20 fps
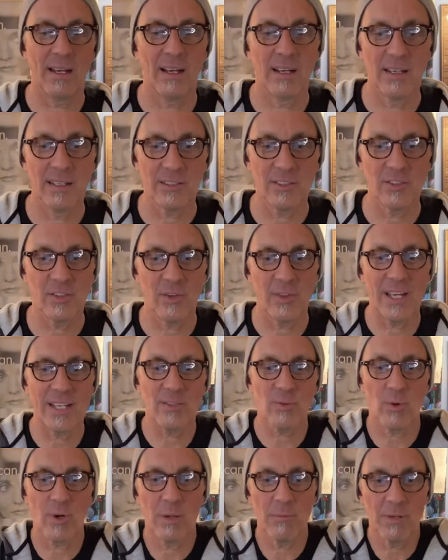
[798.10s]
So
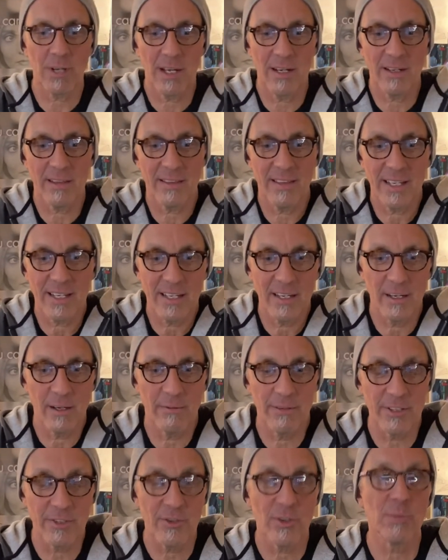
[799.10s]
that's what I'm kind of thinking of
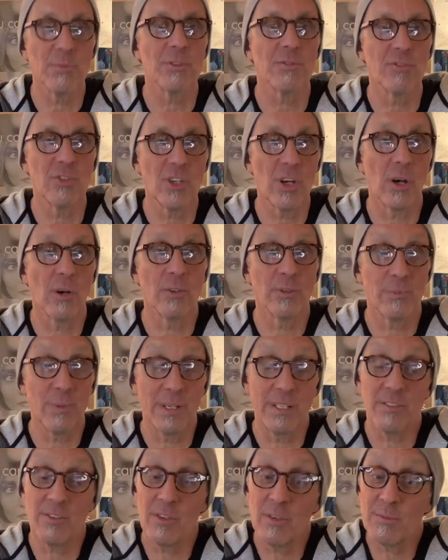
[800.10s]
in terms of shows. But
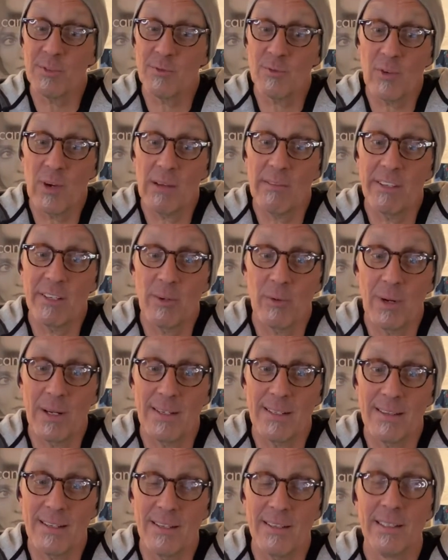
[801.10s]
in terms of traveling
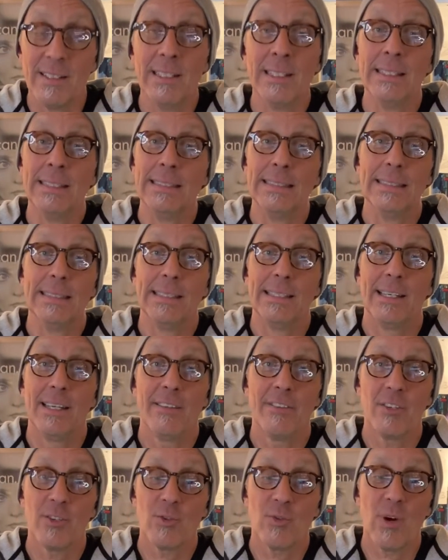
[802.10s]
around in
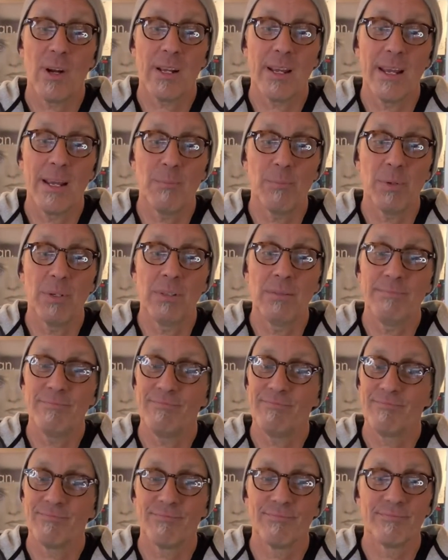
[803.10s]
the truck camper,
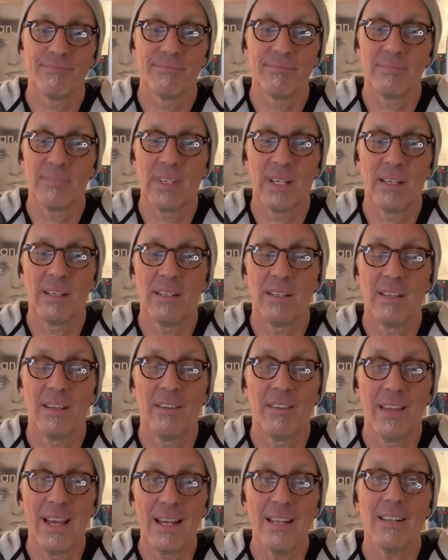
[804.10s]

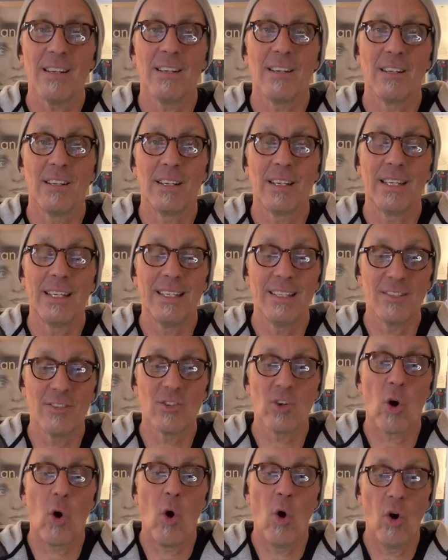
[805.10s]
that is
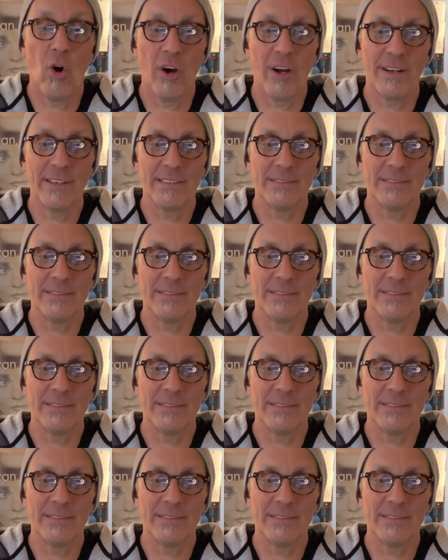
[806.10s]
on.